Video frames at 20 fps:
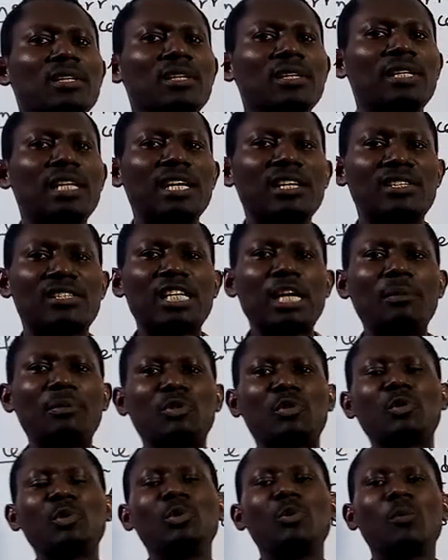Then step
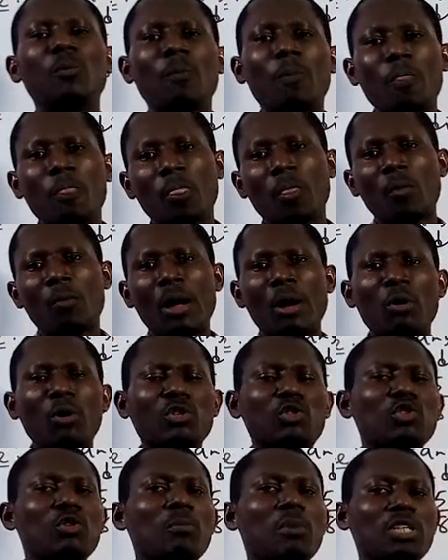2, we are going
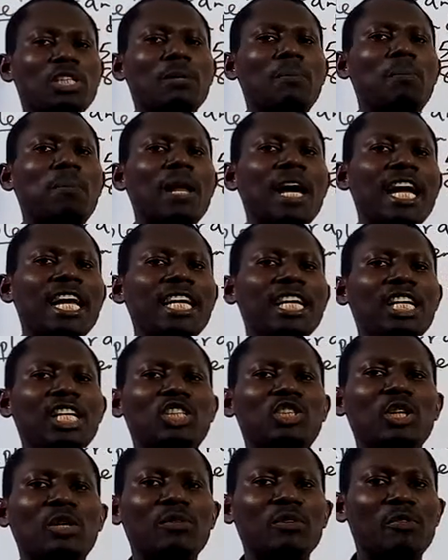to multiply
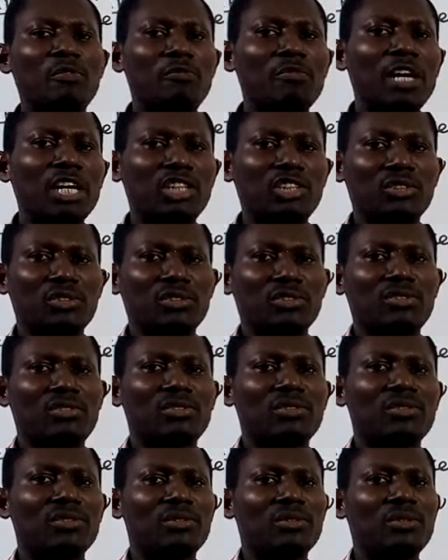each of the fractions